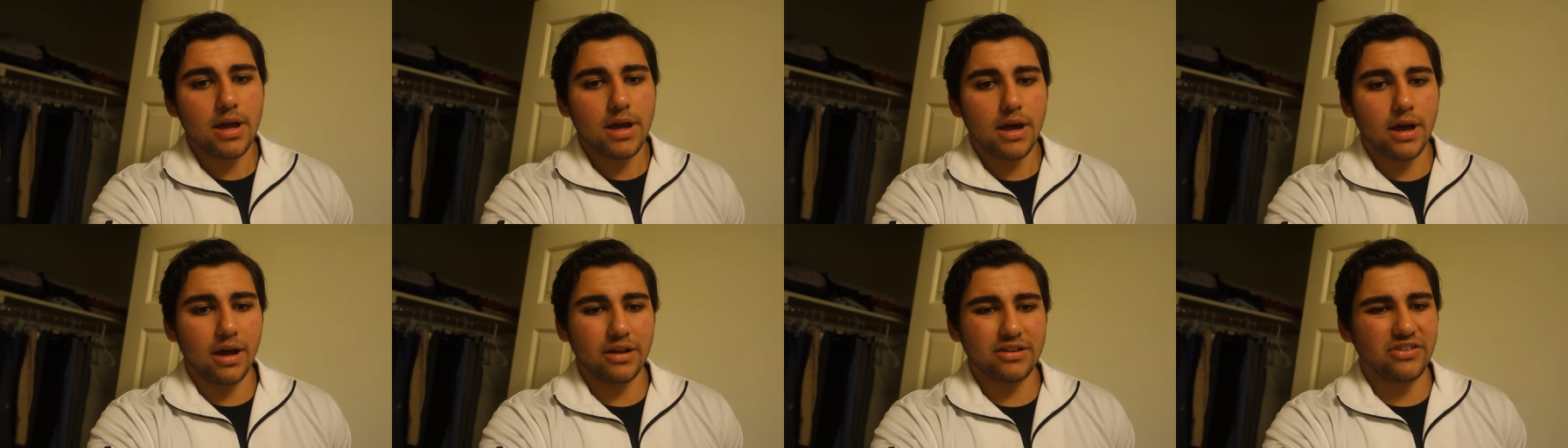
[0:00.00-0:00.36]

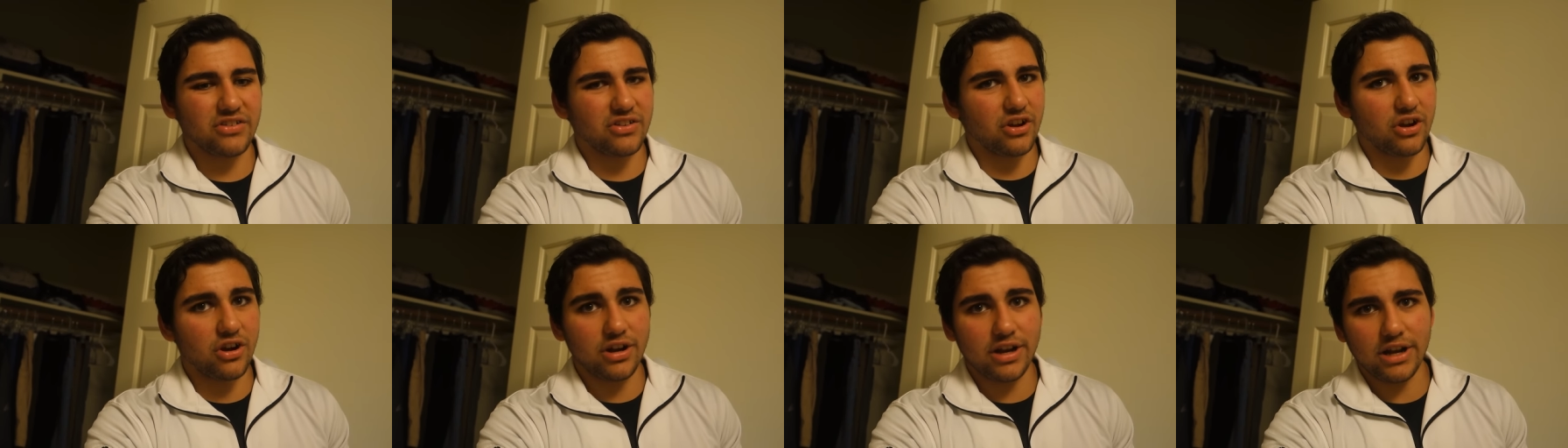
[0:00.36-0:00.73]
Uh, it
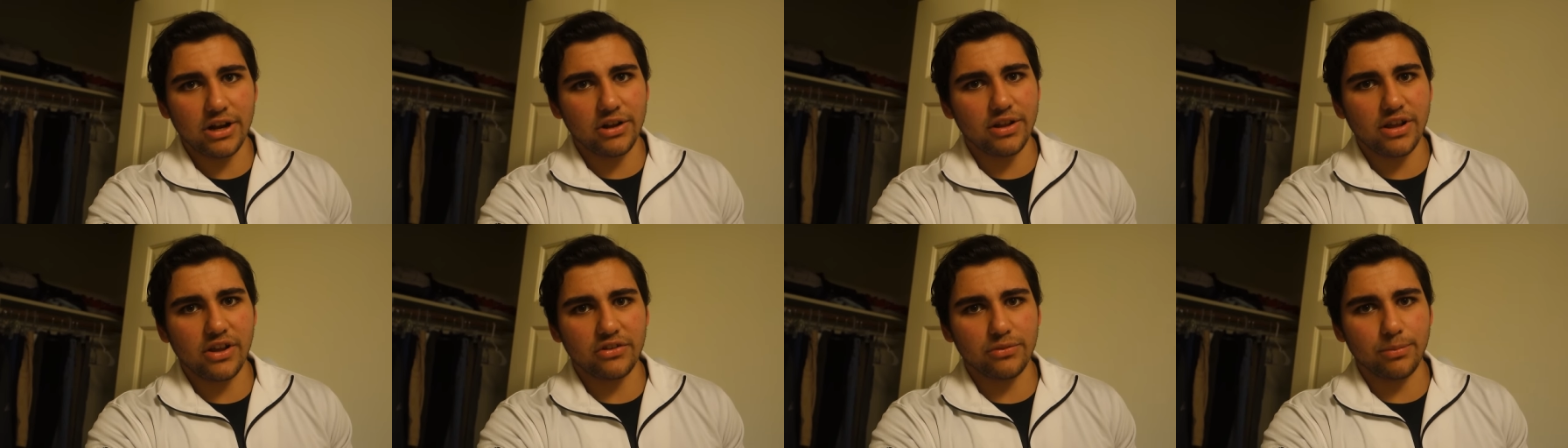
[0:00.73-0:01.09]
doesn't hurt
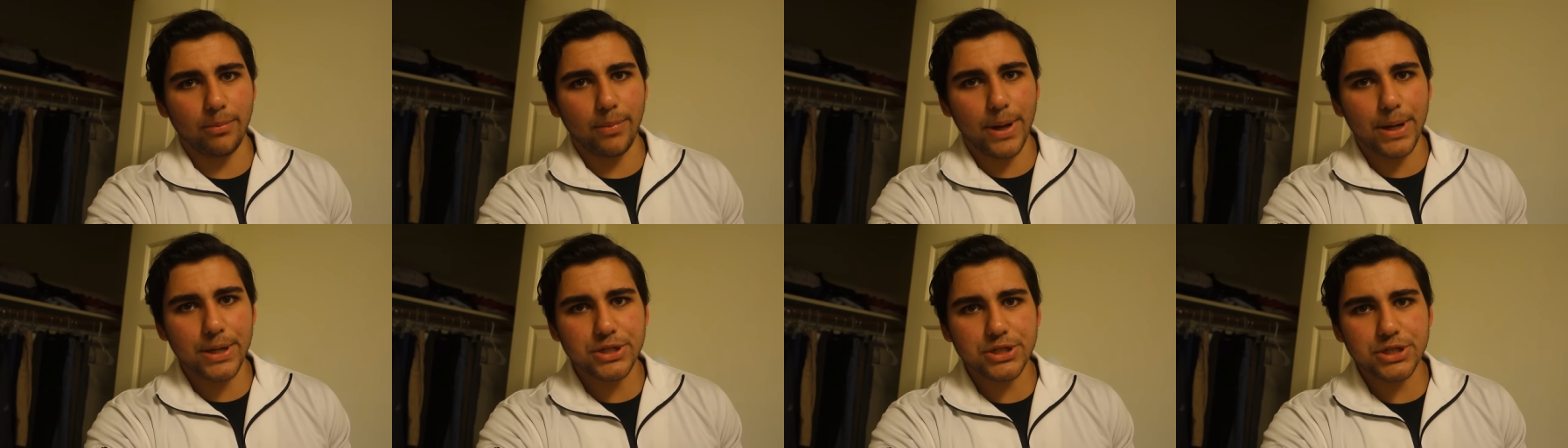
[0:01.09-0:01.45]
nearly as
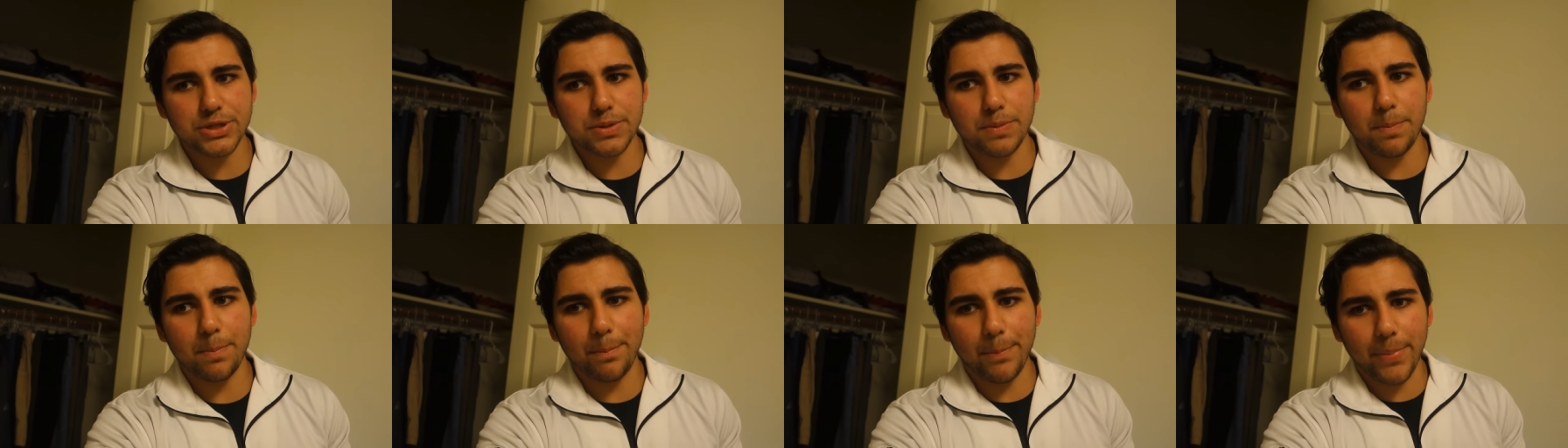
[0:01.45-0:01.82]

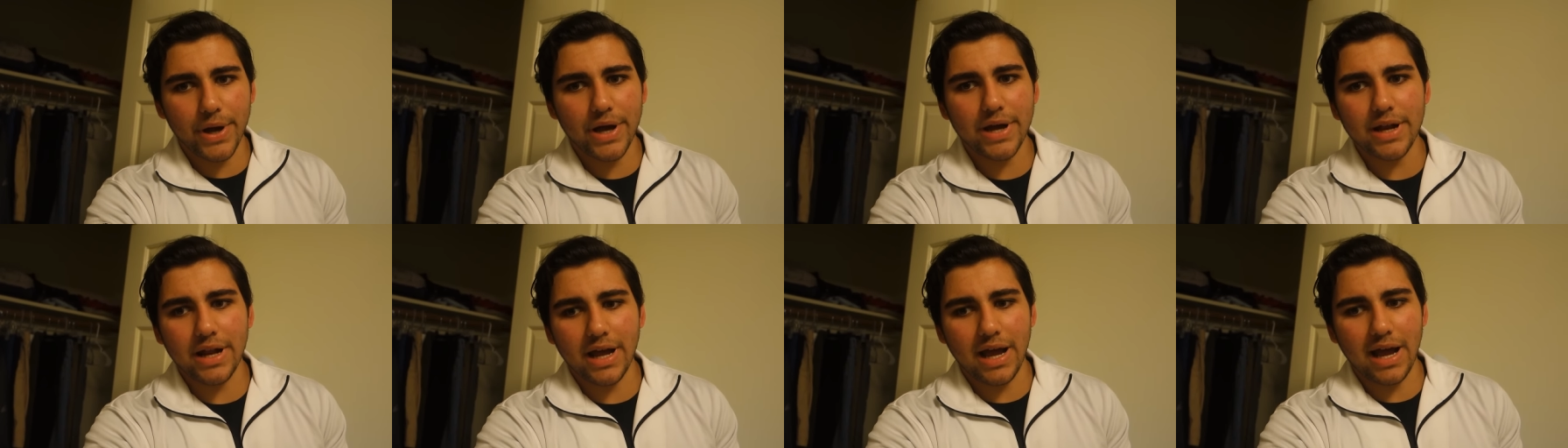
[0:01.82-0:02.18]
much,
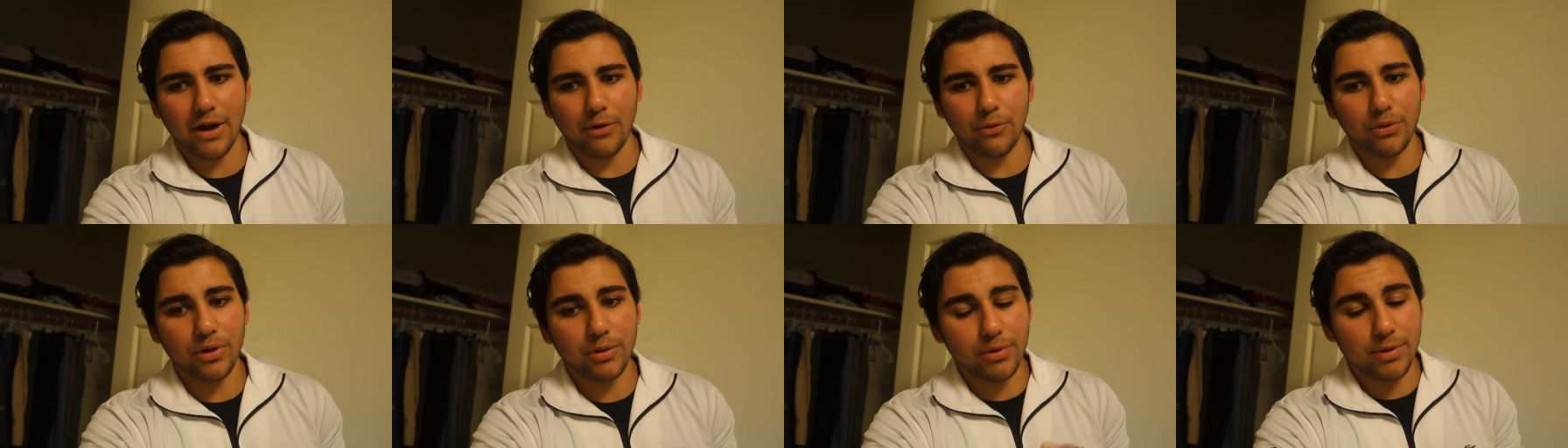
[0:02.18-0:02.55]
but
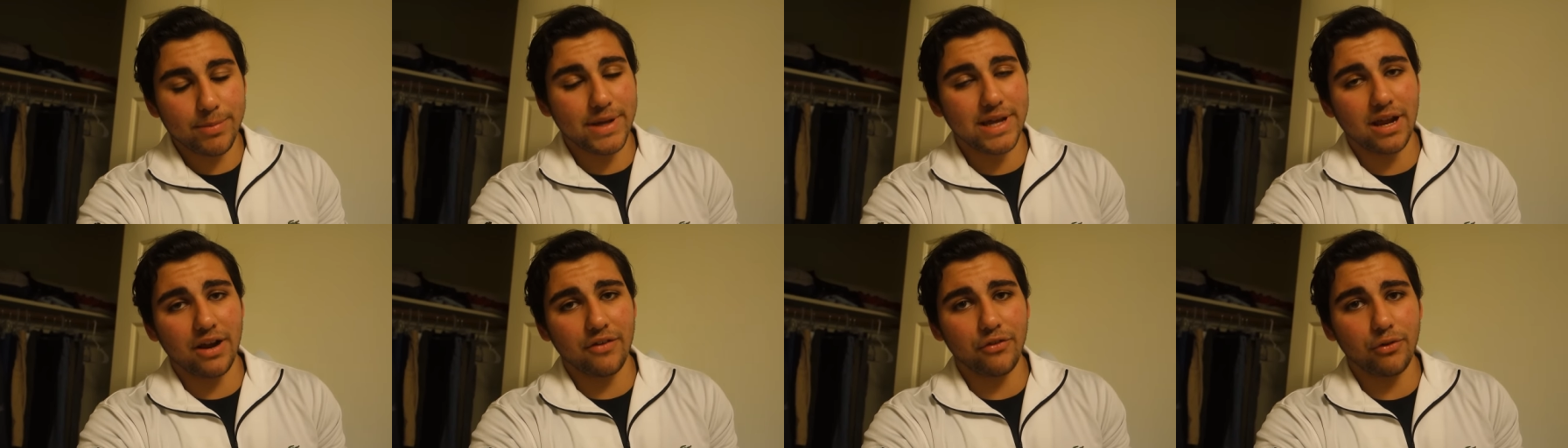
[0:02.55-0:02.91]
I really want
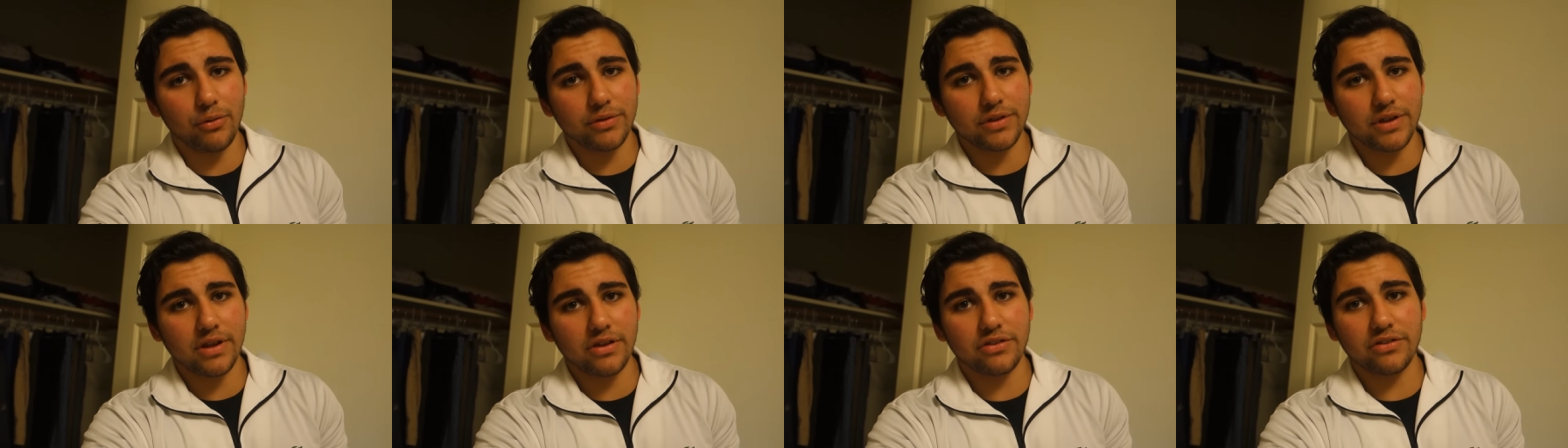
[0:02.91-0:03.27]
to be careful
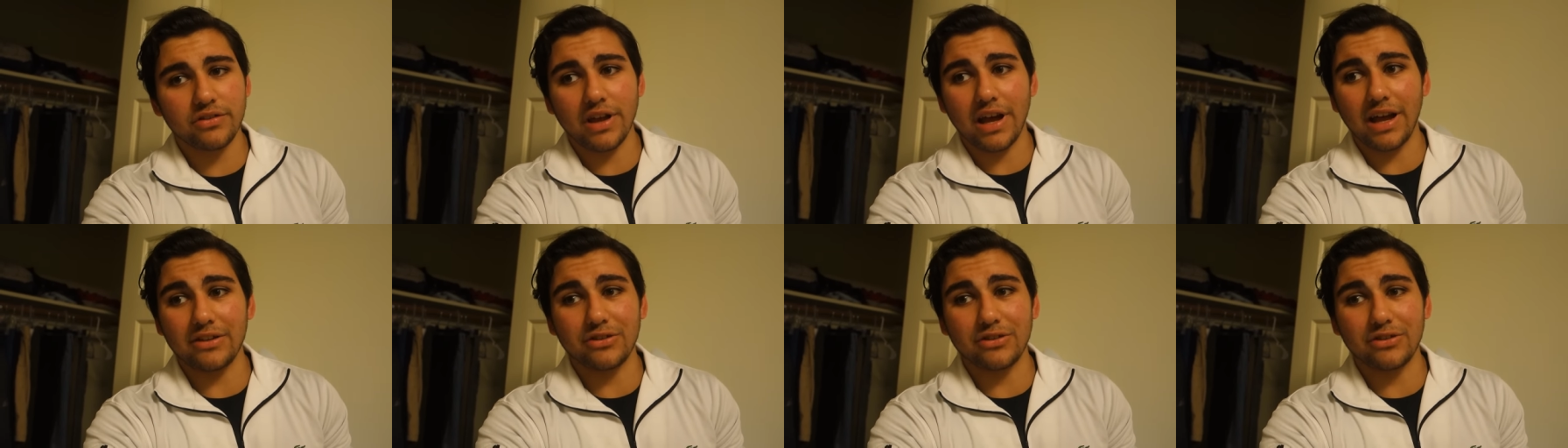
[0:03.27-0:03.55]
with this.